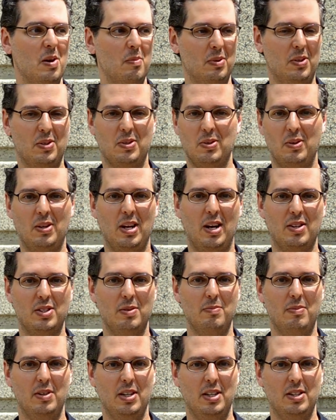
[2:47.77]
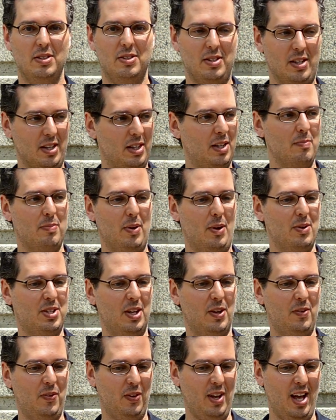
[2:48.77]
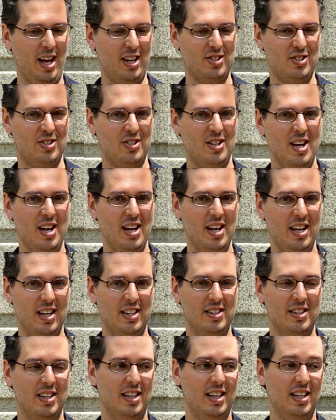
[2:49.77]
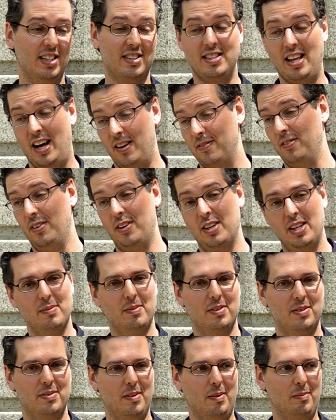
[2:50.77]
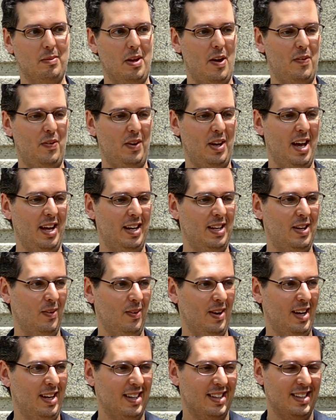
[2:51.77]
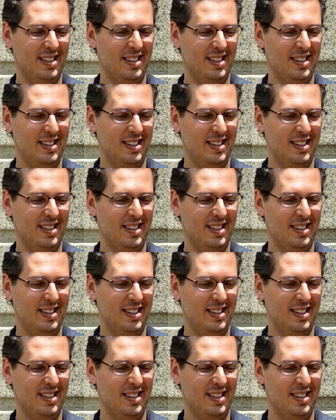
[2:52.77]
But it turned out to be decomposing flesh in the heat. It's not funny, but I'm laughing anyway.